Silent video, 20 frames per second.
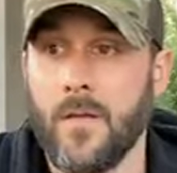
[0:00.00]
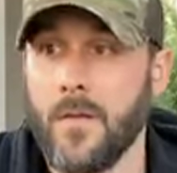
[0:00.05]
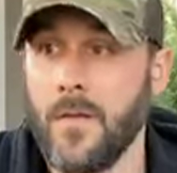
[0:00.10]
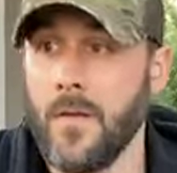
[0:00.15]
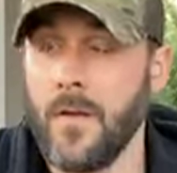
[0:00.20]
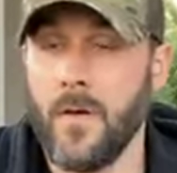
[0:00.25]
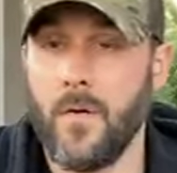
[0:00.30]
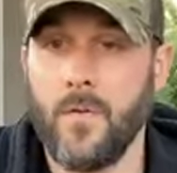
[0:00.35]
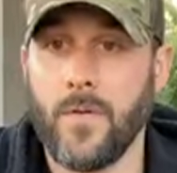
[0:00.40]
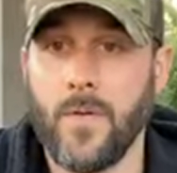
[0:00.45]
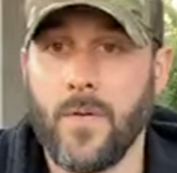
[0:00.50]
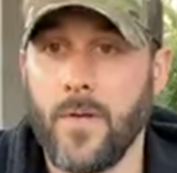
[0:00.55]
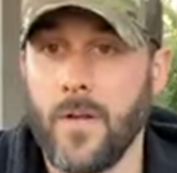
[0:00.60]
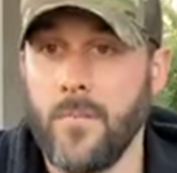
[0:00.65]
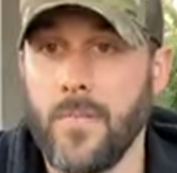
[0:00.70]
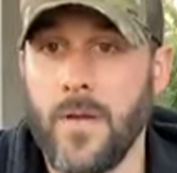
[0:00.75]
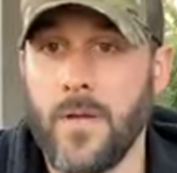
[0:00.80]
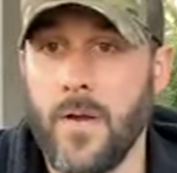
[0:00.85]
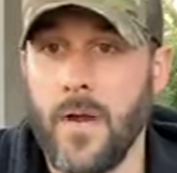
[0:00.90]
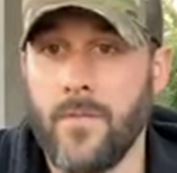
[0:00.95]
you know, you're
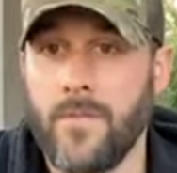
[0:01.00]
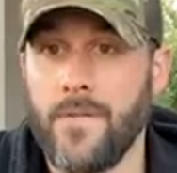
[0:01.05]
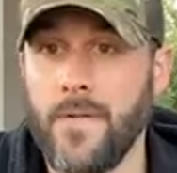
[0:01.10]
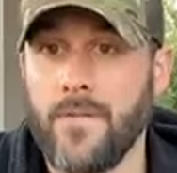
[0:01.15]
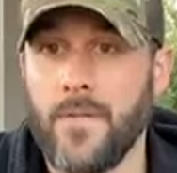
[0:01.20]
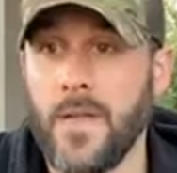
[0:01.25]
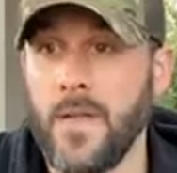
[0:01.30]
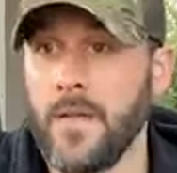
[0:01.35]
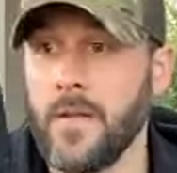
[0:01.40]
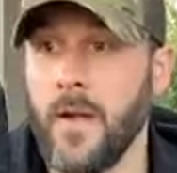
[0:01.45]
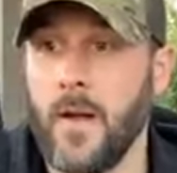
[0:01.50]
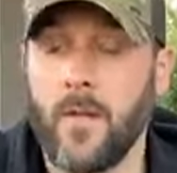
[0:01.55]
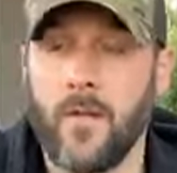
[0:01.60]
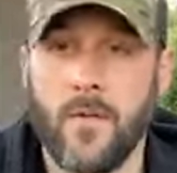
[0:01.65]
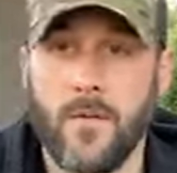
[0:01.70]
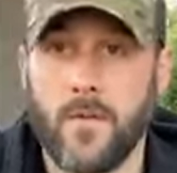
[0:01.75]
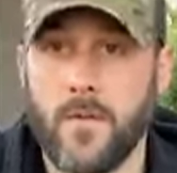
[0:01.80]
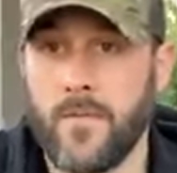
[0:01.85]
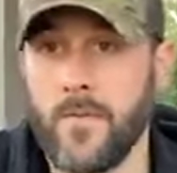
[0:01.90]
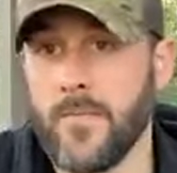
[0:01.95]
going to be around
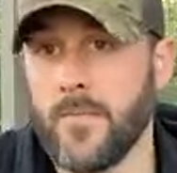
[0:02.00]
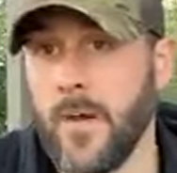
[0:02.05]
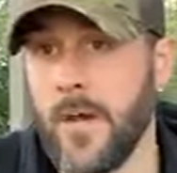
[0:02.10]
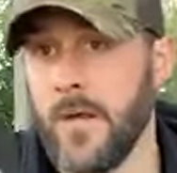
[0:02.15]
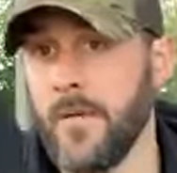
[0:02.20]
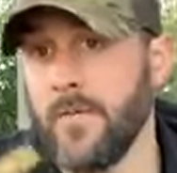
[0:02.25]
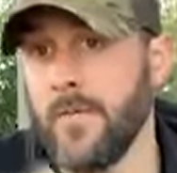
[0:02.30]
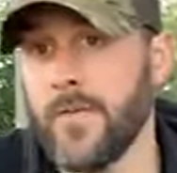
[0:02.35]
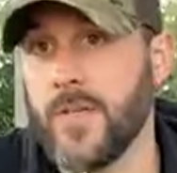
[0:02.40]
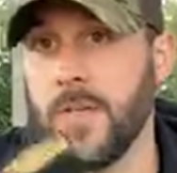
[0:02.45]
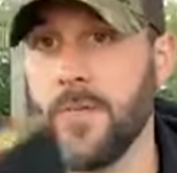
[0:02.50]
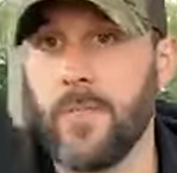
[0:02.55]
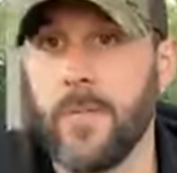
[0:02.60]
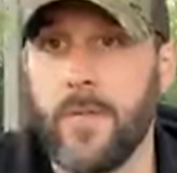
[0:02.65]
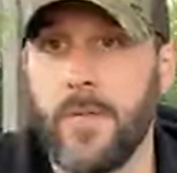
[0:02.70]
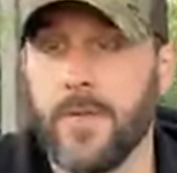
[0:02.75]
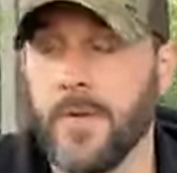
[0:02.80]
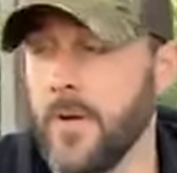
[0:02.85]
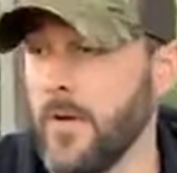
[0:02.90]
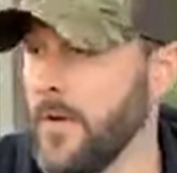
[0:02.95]
$15. If you're buying it cheaper
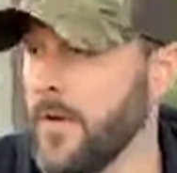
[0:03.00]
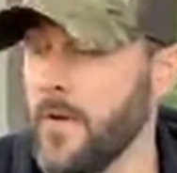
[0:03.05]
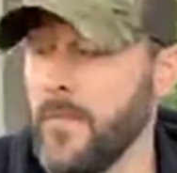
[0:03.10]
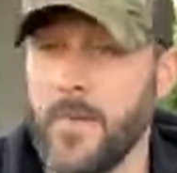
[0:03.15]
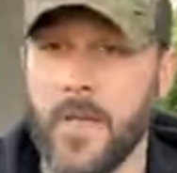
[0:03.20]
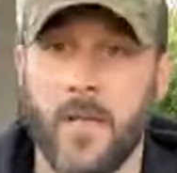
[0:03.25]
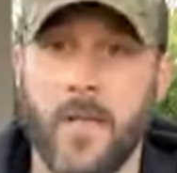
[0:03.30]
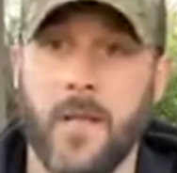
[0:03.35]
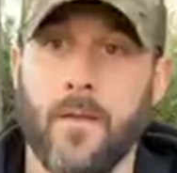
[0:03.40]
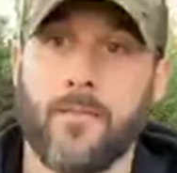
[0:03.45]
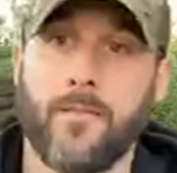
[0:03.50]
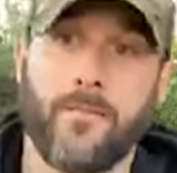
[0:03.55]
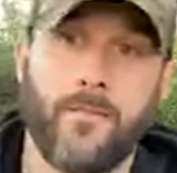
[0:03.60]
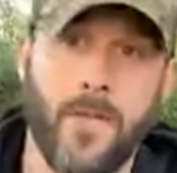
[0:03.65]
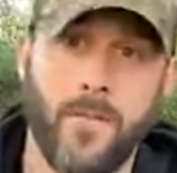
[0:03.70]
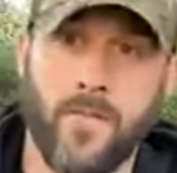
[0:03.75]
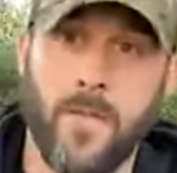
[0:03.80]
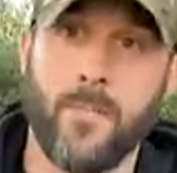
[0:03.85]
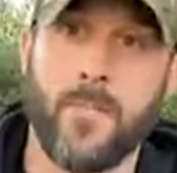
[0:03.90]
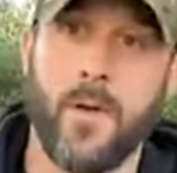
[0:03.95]
than dirt, you're going to be like
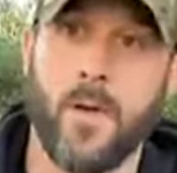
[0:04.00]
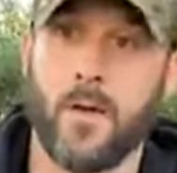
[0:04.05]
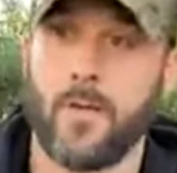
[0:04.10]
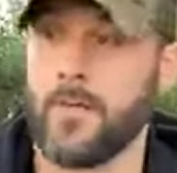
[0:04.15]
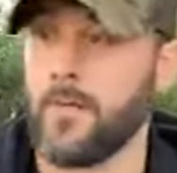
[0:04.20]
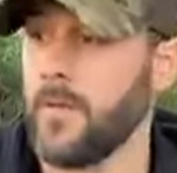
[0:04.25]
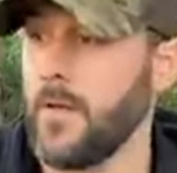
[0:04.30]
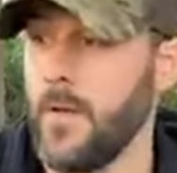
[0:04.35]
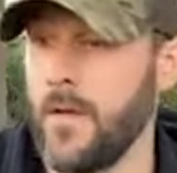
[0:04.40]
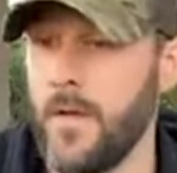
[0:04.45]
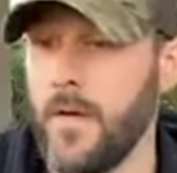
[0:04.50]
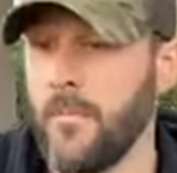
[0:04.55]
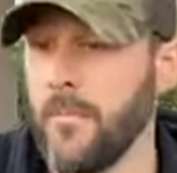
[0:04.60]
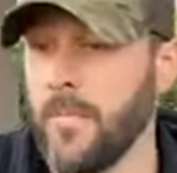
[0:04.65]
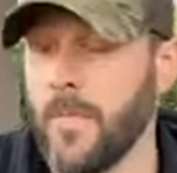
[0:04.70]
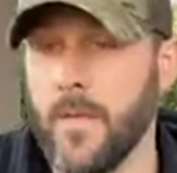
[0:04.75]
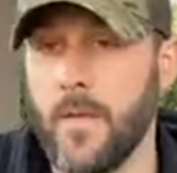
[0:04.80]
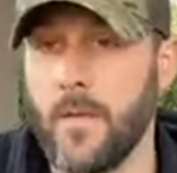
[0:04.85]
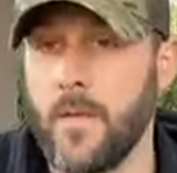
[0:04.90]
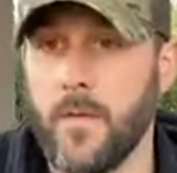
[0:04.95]
50 bucks.
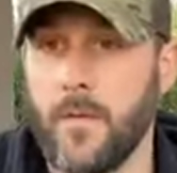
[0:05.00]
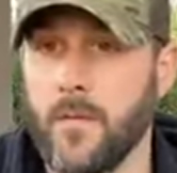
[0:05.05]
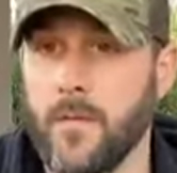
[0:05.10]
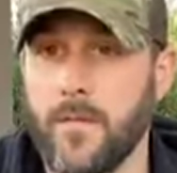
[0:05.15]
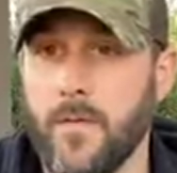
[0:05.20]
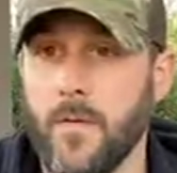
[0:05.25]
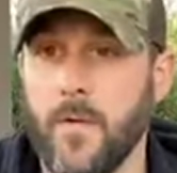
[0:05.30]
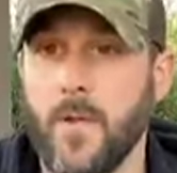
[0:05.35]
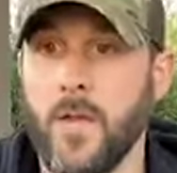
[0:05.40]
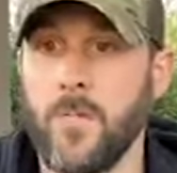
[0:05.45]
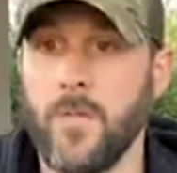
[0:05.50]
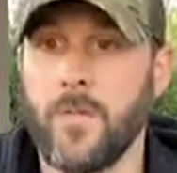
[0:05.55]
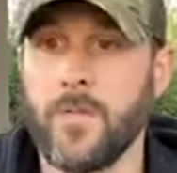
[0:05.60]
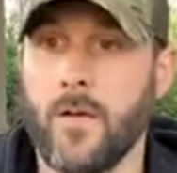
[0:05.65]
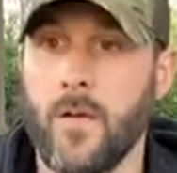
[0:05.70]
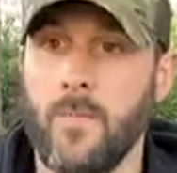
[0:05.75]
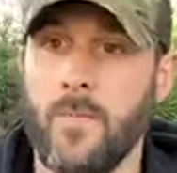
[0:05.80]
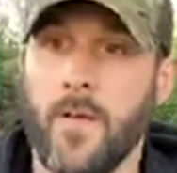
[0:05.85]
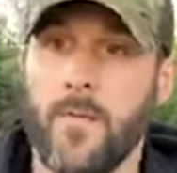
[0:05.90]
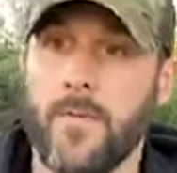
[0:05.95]
Um, don't get me
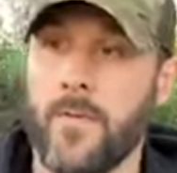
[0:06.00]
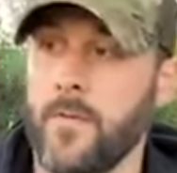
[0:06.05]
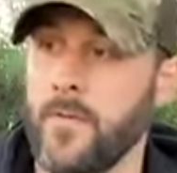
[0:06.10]
started about